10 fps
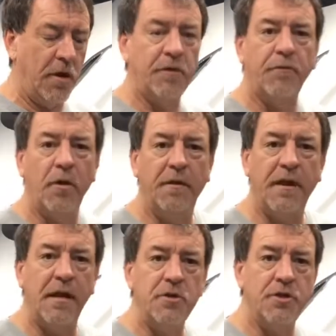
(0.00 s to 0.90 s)
on the front of
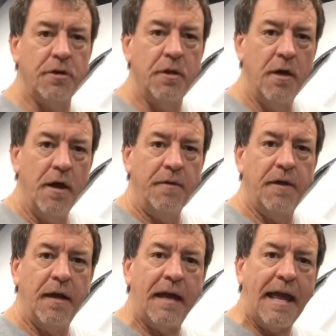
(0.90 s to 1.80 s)
the engine,
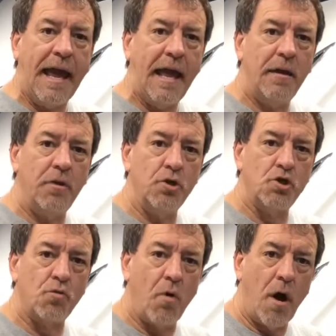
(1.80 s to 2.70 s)
that it can't
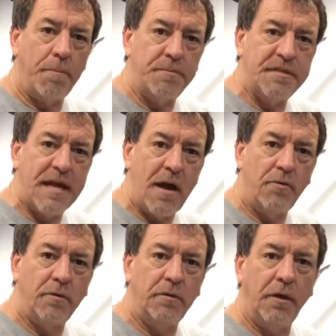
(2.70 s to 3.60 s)
drop
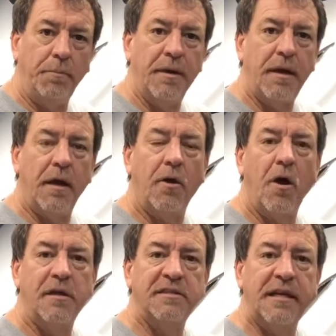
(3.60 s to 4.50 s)
down a little bit and
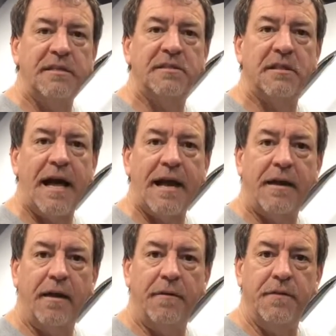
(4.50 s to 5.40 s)
cause any slack
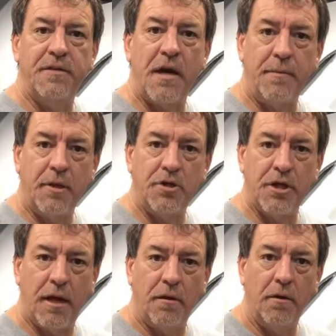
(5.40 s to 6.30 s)
in the timing
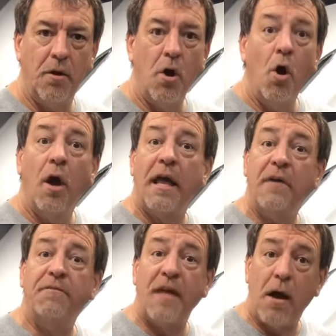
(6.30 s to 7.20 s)
chain.
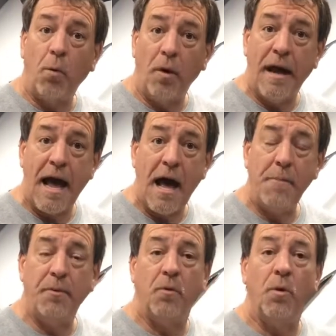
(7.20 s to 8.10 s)
If that were to
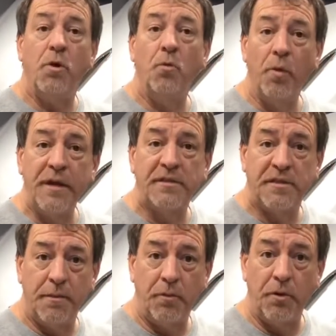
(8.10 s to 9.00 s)
happen, when you
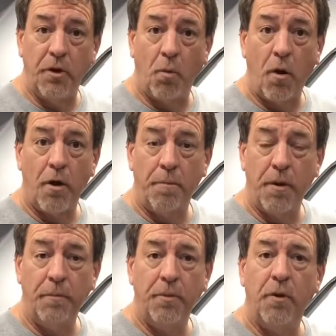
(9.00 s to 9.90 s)
reassemble your water
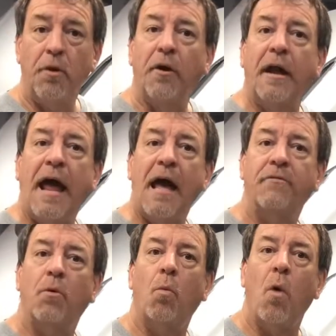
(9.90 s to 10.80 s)
pump, you're going to
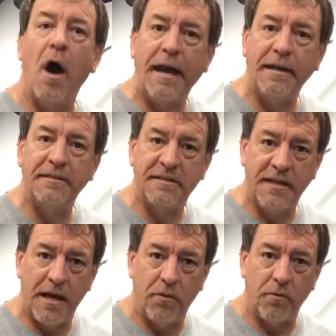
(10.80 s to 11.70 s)
have a whine
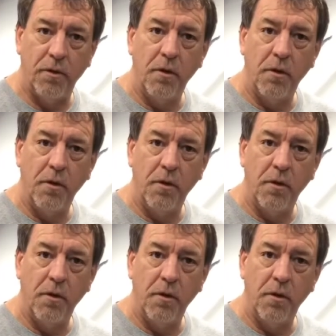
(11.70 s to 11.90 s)
sound